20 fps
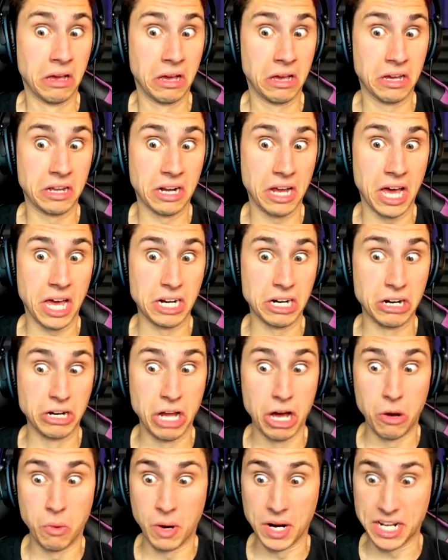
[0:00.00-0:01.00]
And I don't
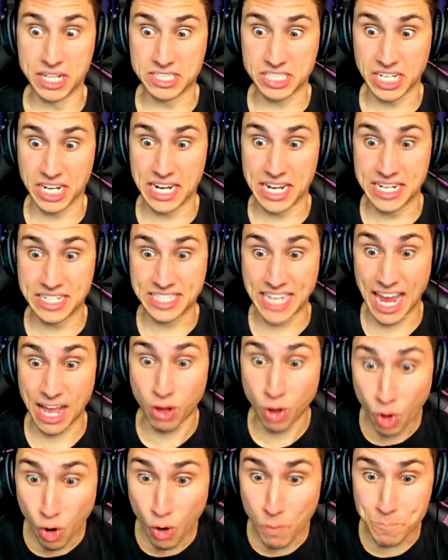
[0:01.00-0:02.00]
know what it's going to
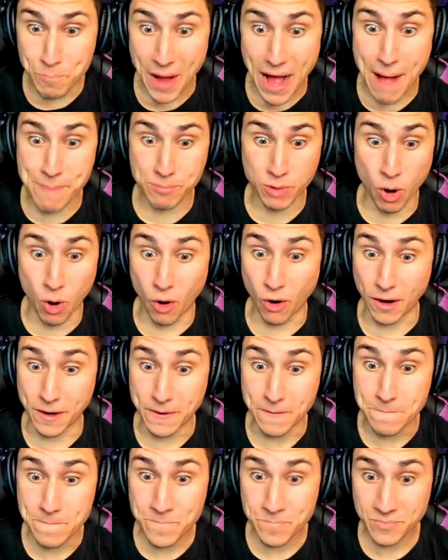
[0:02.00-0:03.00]
entail. Ooh, popcorn!